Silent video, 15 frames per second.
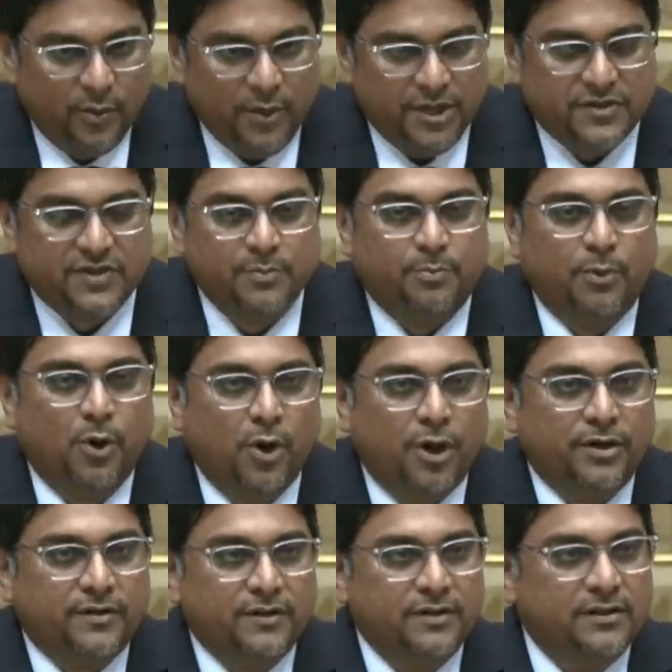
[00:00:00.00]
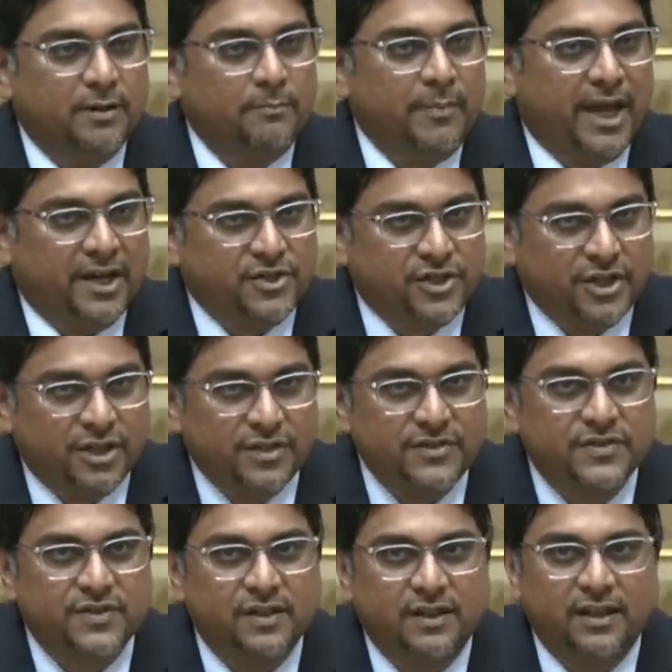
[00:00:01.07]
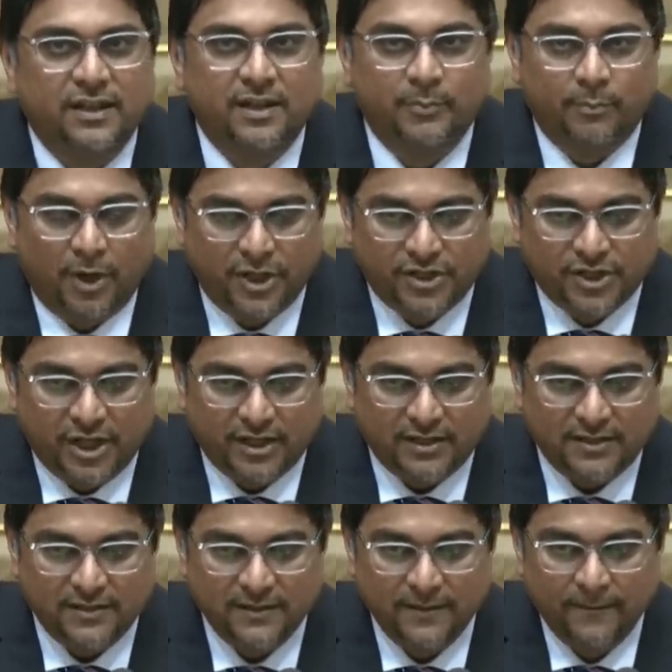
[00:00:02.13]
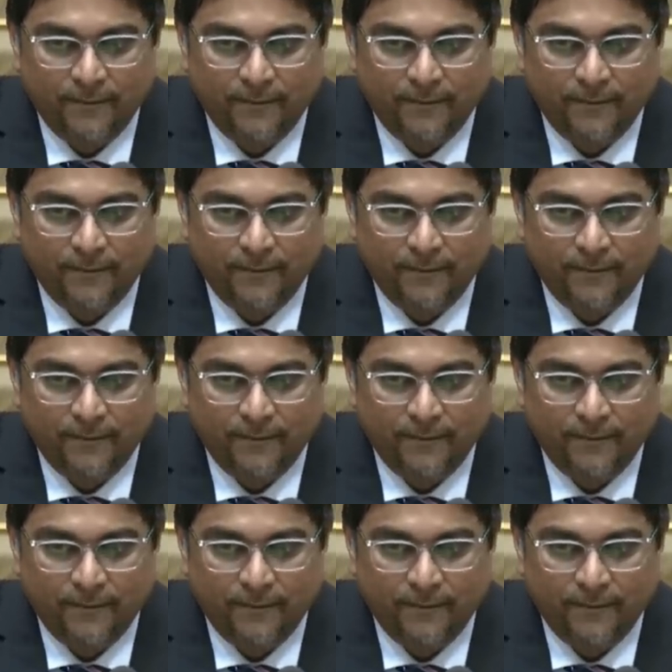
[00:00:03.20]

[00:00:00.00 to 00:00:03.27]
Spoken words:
We support the measures in the budget.